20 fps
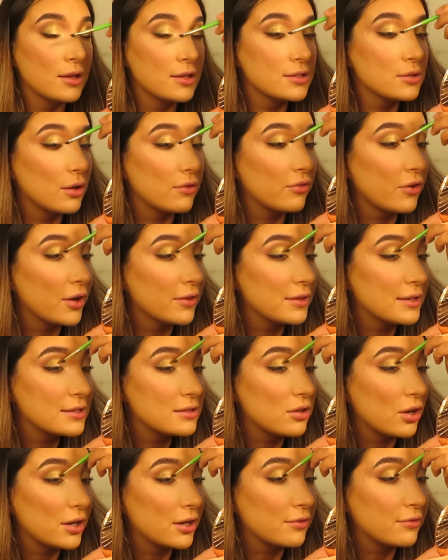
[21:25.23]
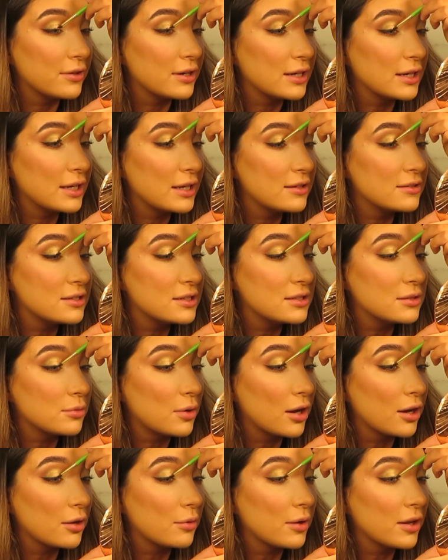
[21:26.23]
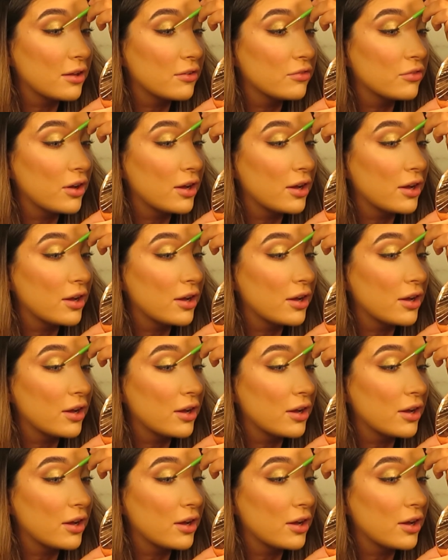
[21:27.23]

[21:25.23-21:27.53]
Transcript: So I find this liner really easy to work with.